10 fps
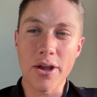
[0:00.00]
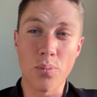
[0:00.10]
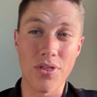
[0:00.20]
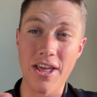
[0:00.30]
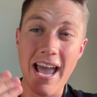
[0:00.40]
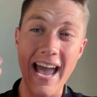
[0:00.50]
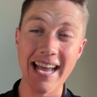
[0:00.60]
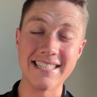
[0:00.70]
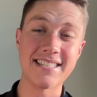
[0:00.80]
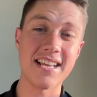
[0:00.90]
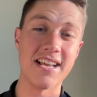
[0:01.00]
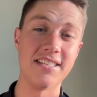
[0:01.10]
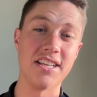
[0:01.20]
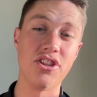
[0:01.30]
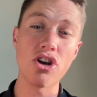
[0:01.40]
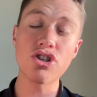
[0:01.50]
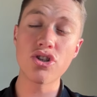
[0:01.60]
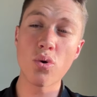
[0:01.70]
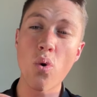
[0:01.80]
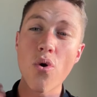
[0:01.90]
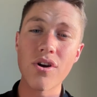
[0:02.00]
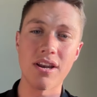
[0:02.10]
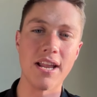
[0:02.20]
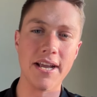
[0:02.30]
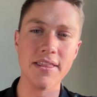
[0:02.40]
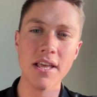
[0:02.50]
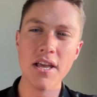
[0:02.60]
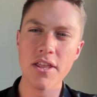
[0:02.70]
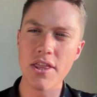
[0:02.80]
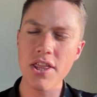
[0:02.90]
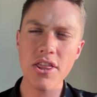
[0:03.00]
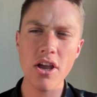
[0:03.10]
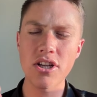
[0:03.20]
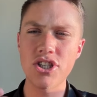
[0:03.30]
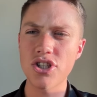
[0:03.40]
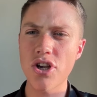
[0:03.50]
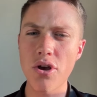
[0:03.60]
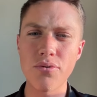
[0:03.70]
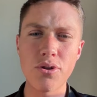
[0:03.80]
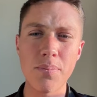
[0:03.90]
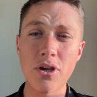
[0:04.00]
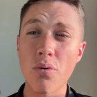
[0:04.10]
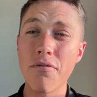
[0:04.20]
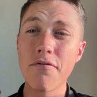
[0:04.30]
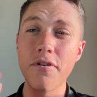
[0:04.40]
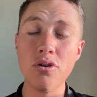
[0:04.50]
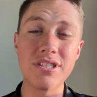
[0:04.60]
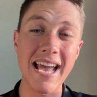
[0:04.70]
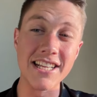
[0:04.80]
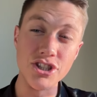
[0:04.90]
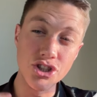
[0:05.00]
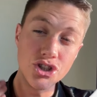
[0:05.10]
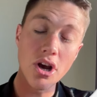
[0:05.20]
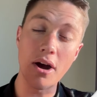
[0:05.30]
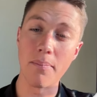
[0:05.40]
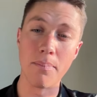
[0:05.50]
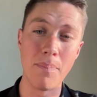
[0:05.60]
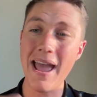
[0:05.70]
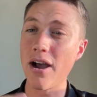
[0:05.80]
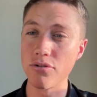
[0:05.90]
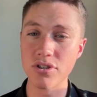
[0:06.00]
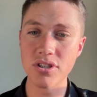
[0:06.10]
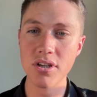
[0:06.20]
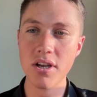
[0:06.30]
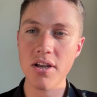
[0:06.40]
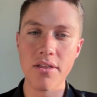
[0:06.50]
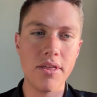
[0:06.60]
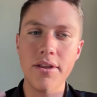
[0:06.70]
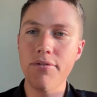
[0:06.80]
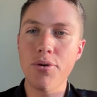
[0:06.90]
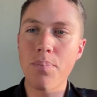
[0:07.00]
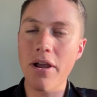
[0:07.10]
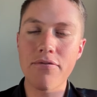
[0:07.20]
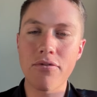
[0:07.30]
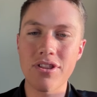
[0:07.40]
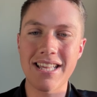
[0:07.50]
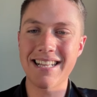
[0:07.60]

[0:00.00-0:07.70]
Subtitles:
what the ad says, it doesn't correlate, then they are just going to be confused and bounce. Then you paid for that